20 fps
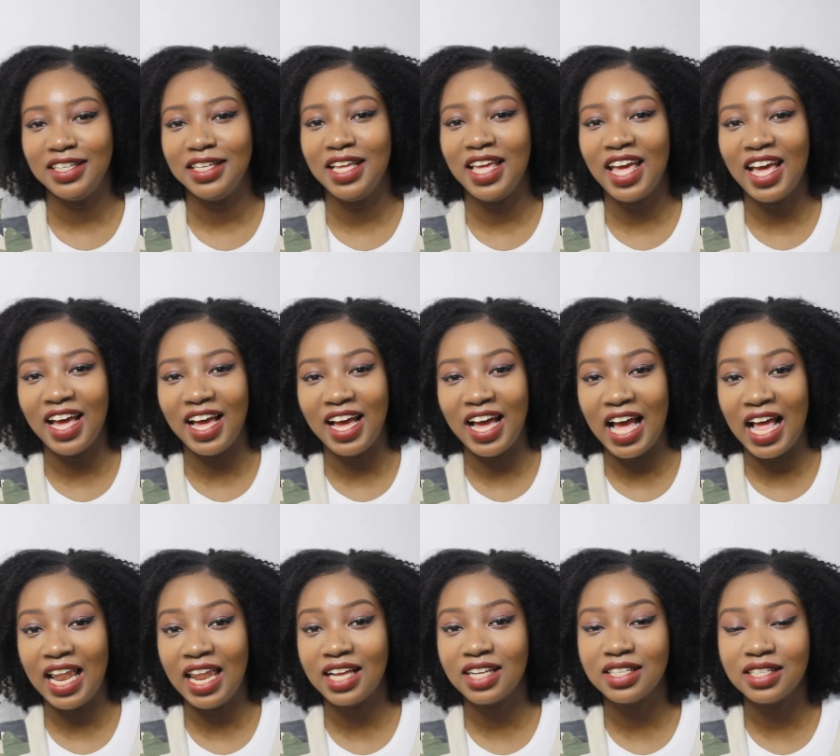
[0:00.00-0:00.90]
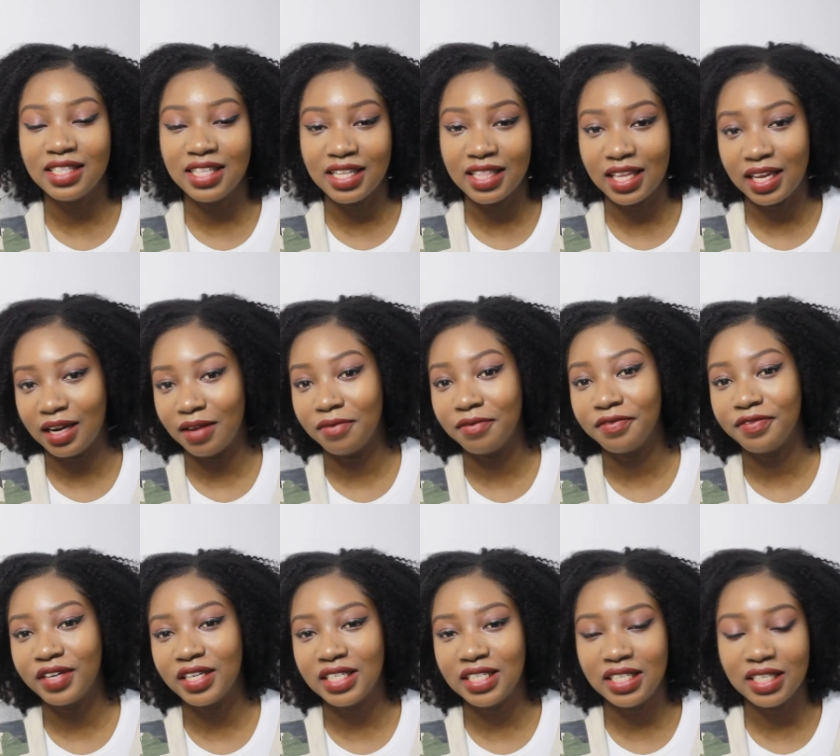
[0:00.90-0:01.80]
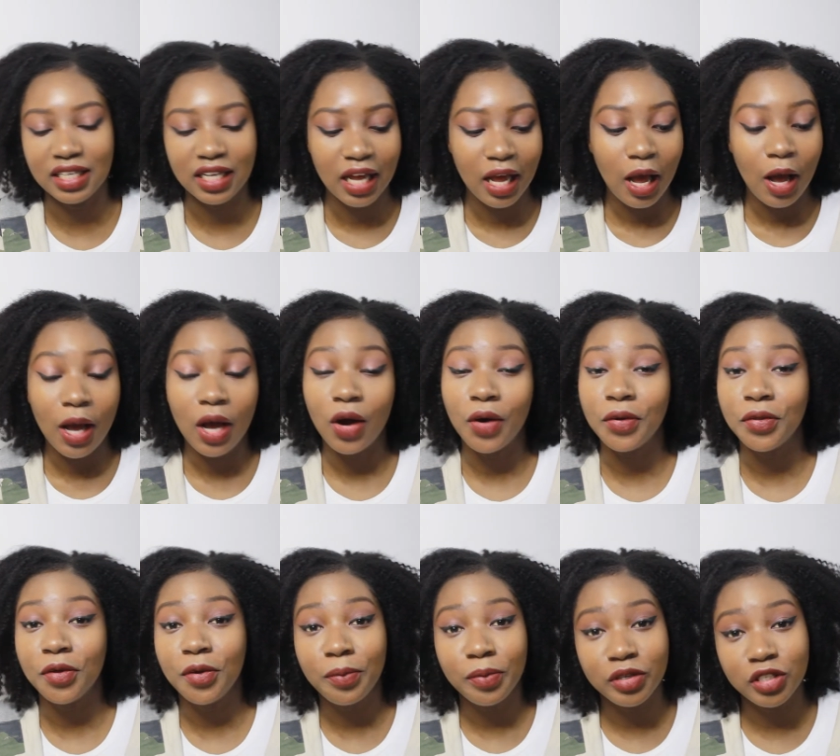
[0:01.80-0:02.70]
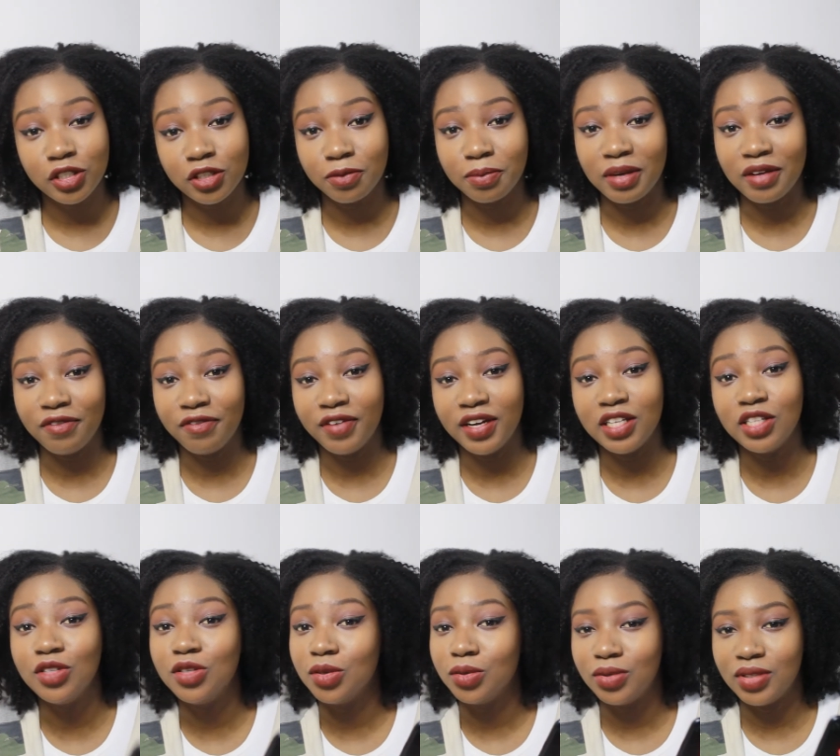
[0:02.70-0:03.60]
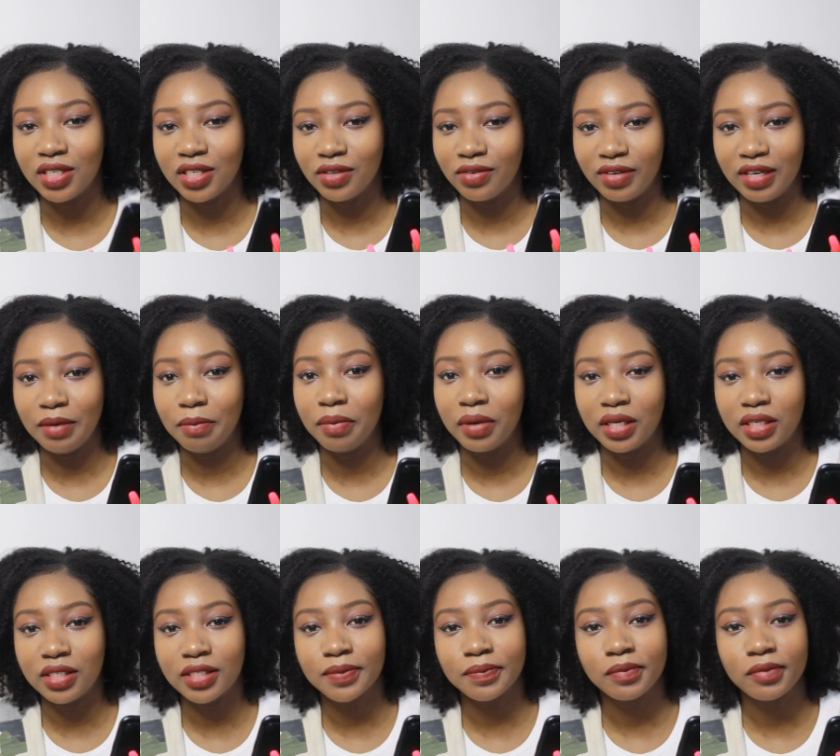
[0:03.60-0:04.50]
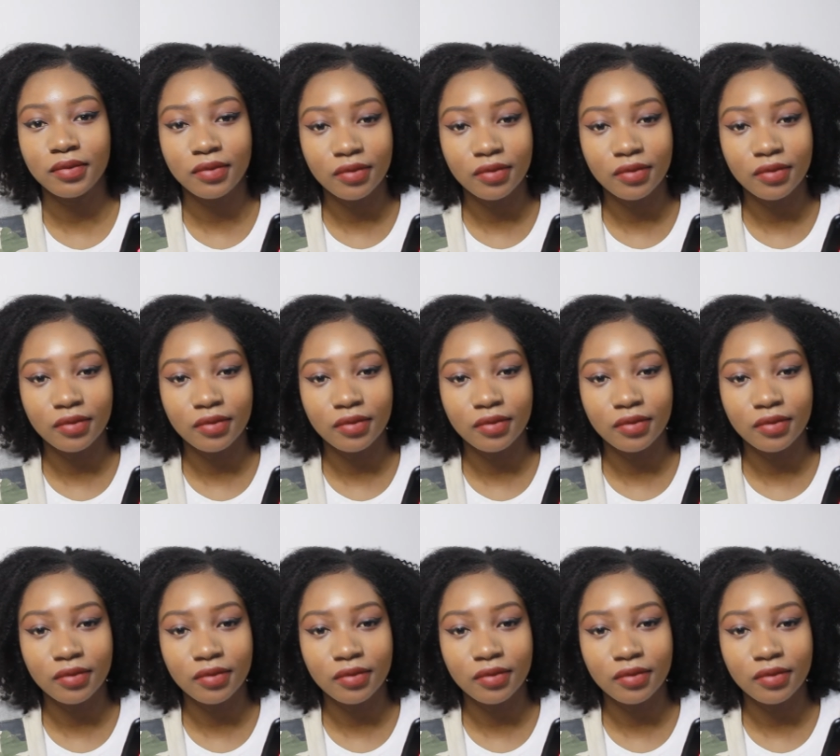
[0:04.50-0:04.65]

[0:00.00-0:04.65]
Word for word: Yeah, I like to think that I'm funny. Although most of my friends don't agree, but